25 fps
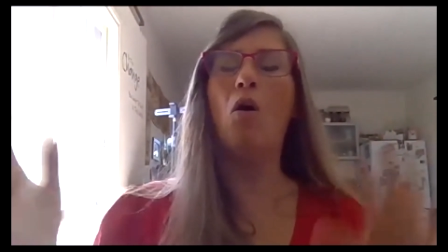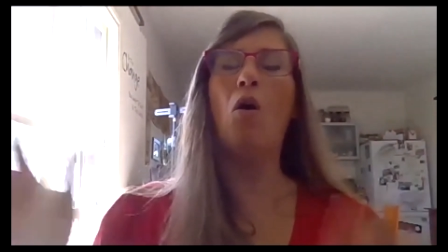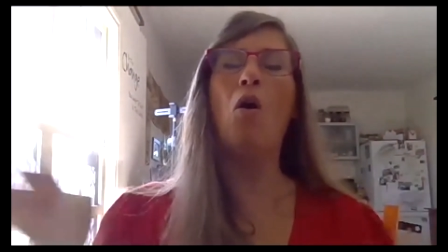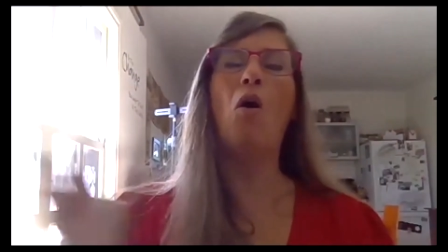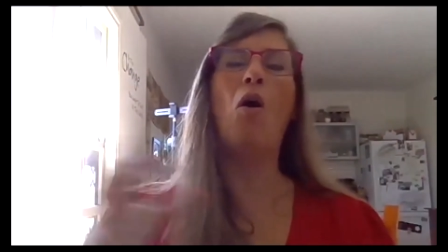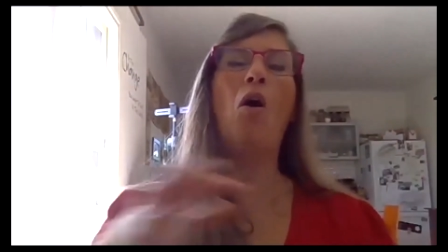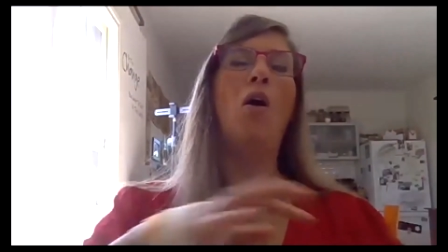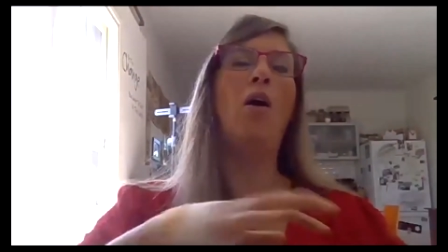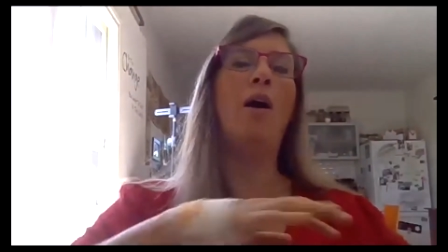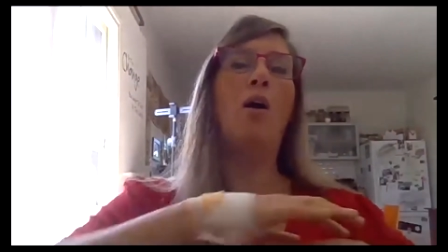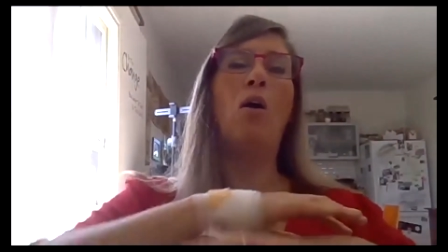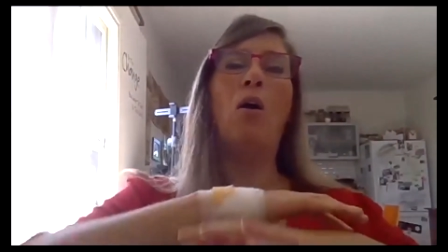
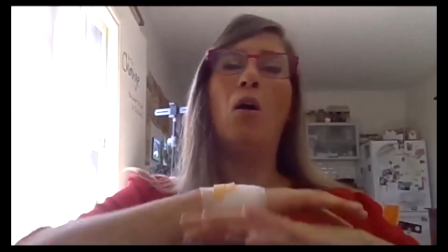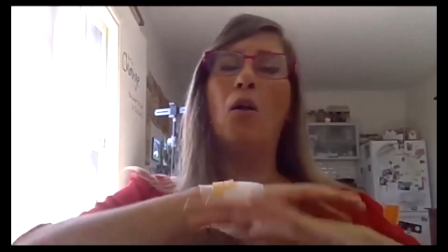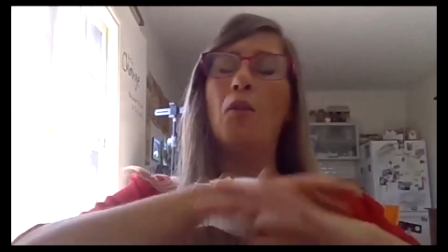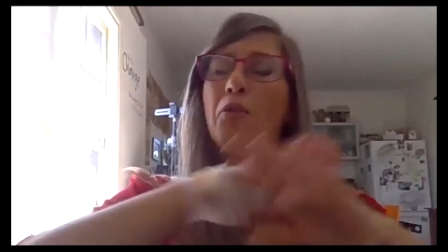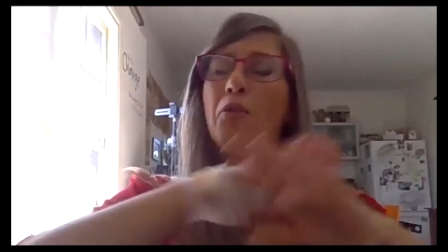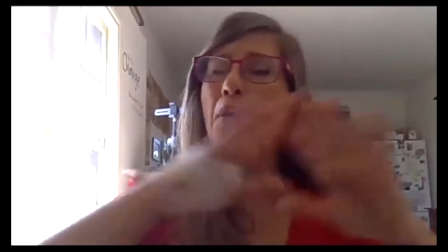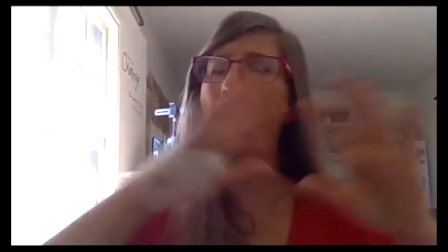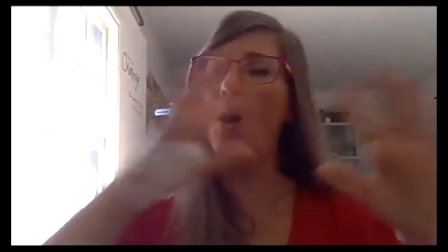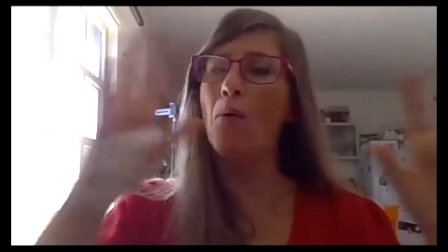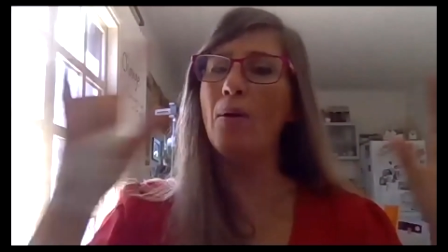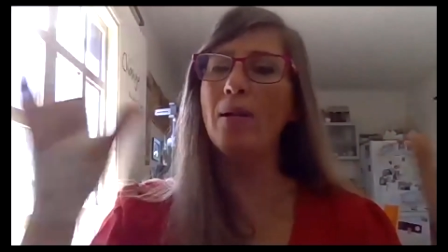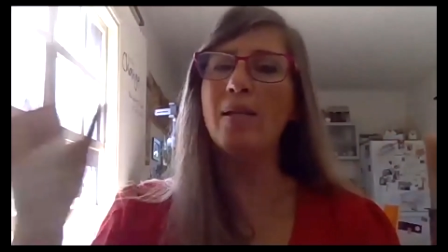
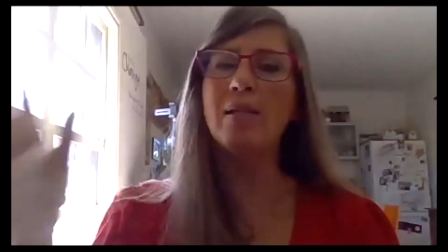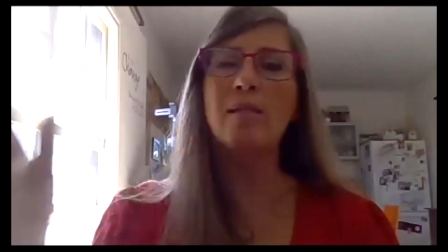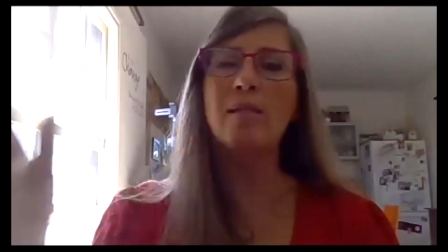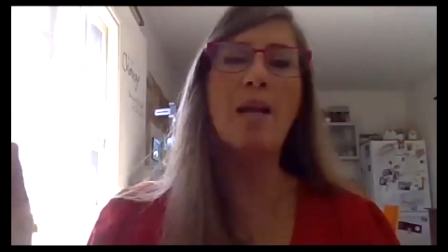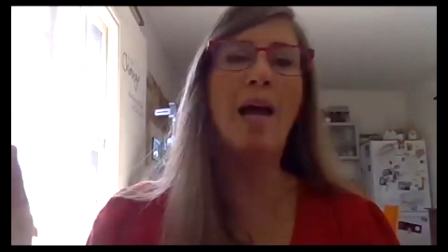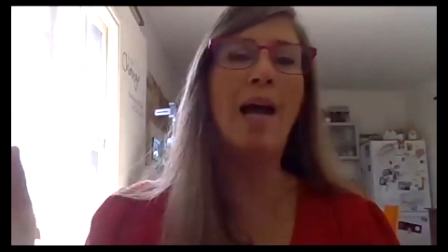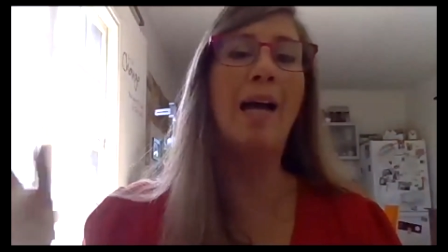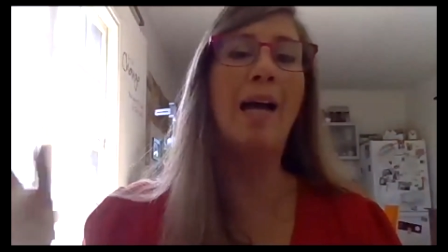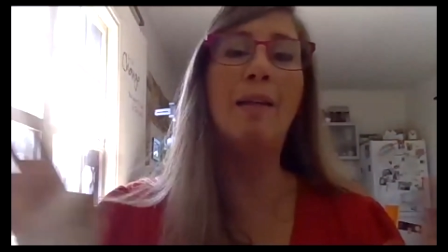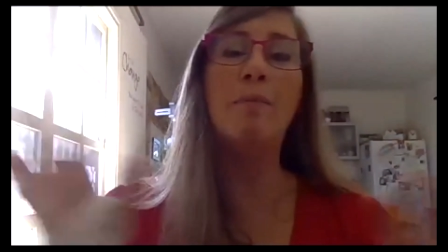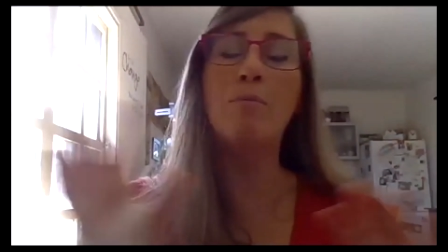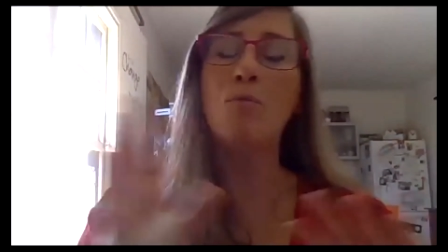although
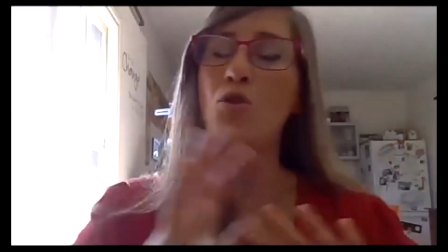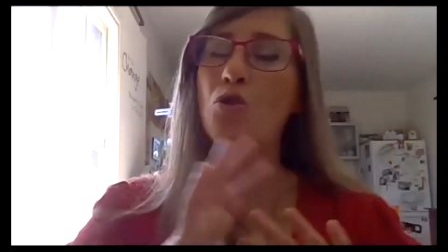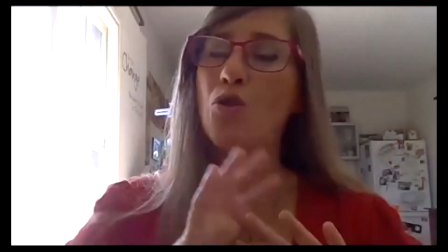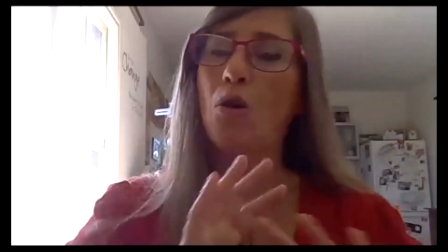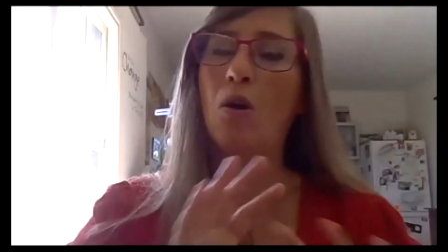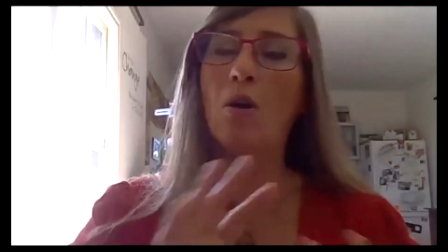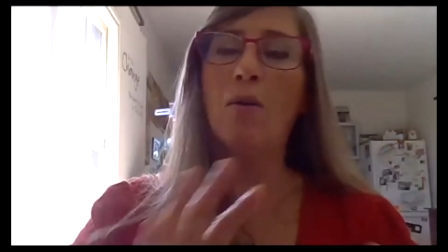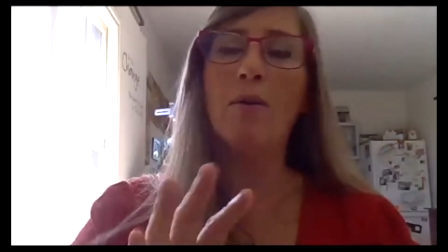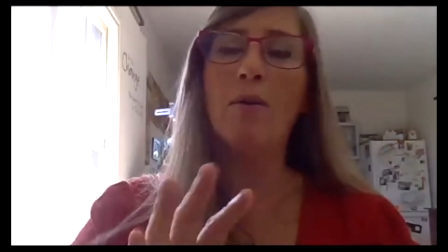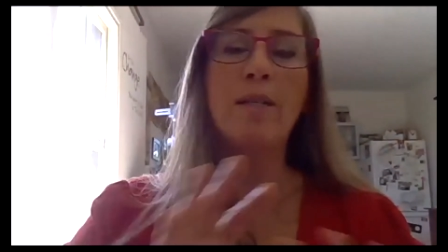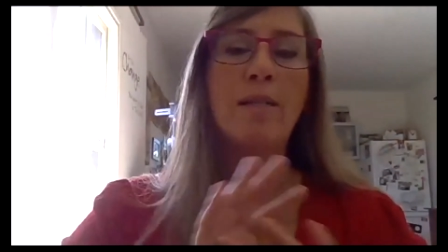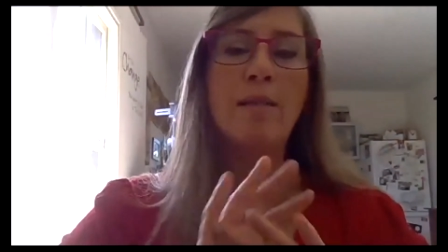I'm
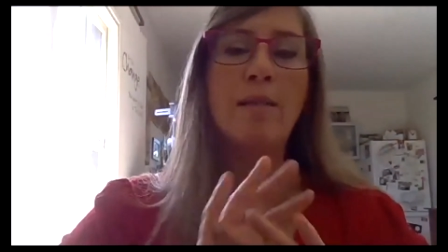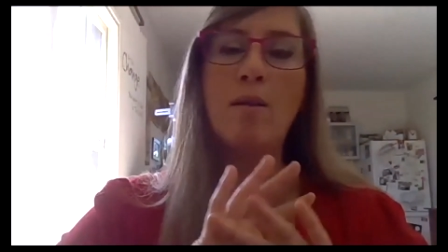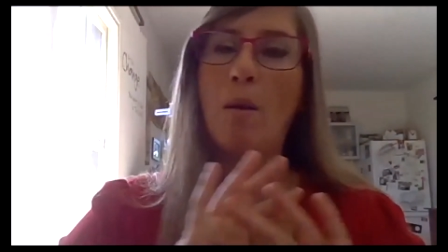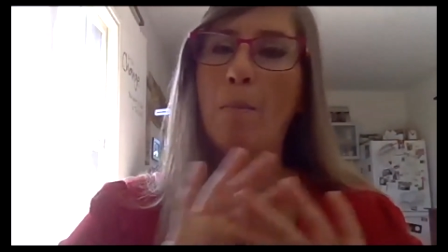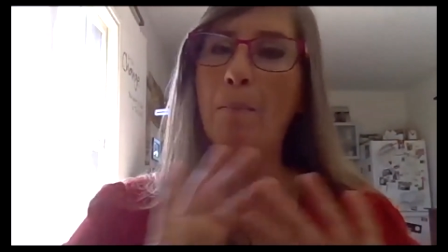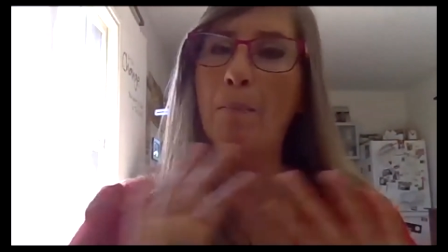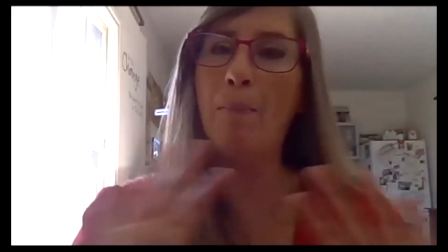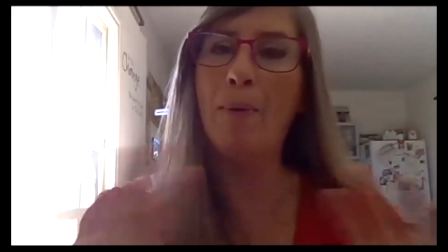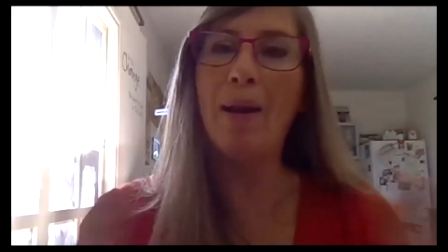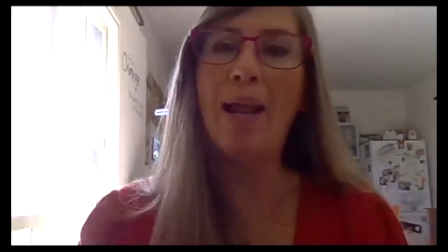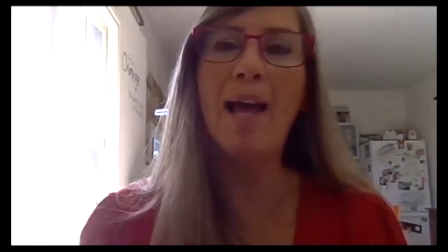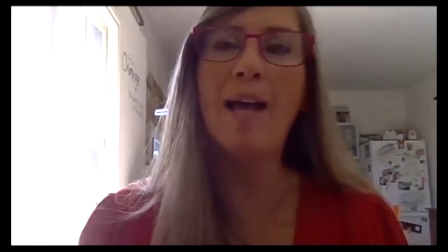sure it's
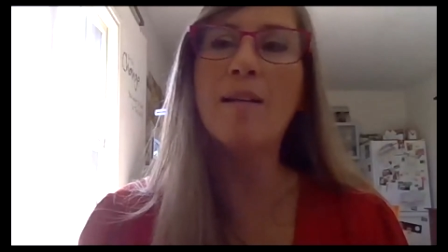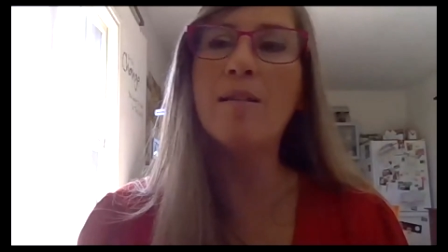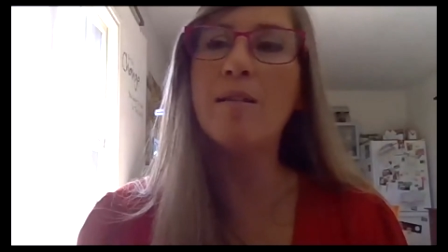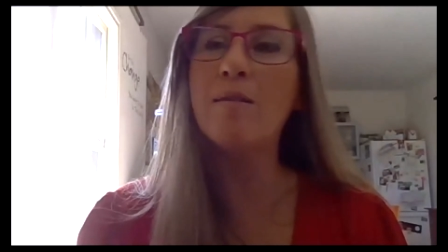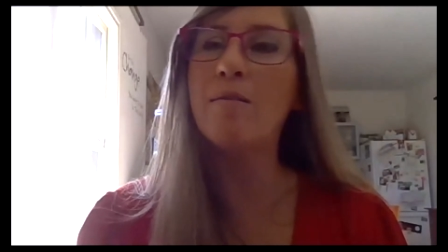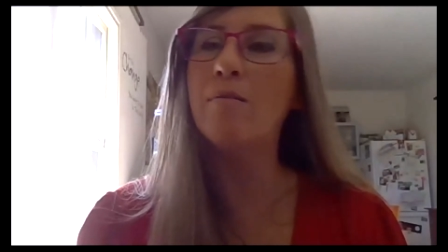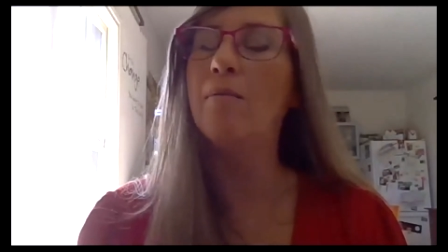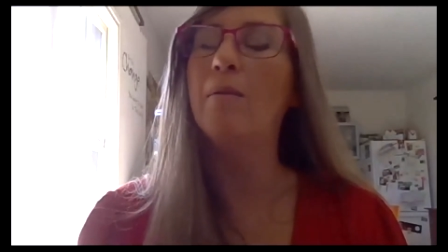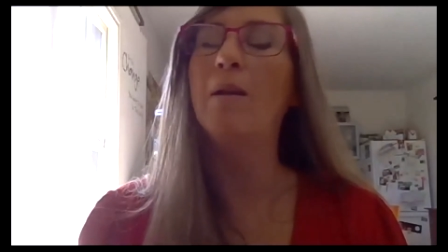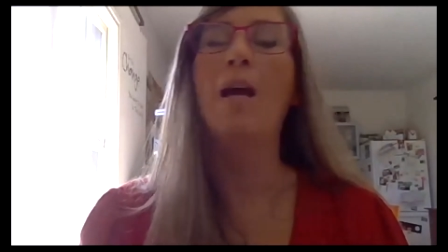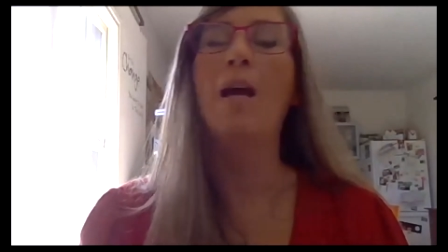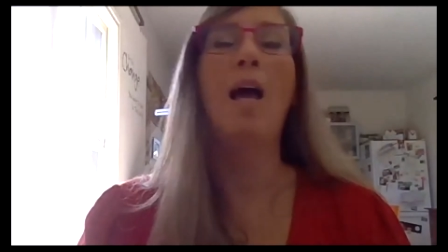
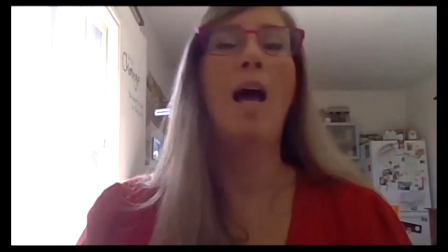complex.